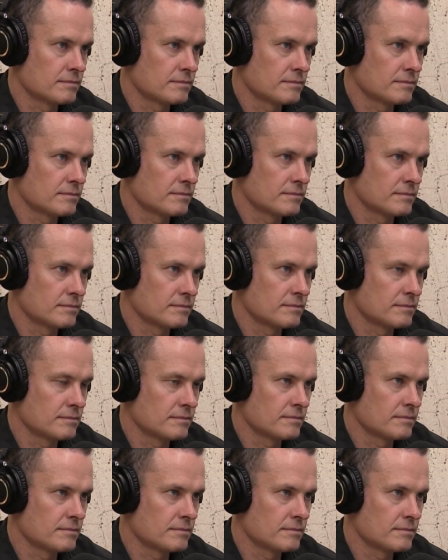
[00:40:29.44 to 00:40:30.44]

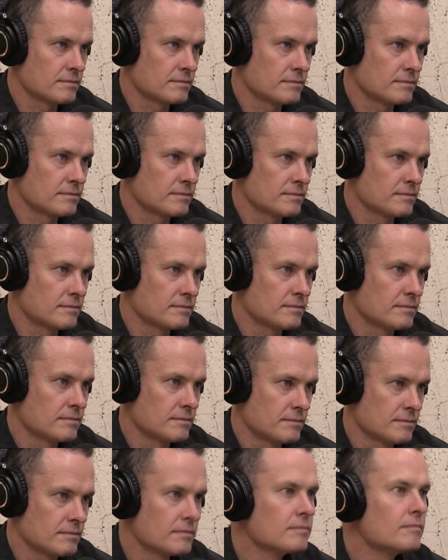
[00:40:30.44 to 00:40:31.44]

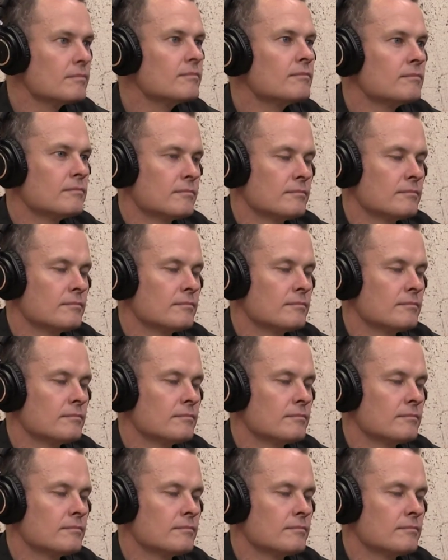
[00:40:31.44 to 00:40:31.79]
No words are spoken by the person on screen.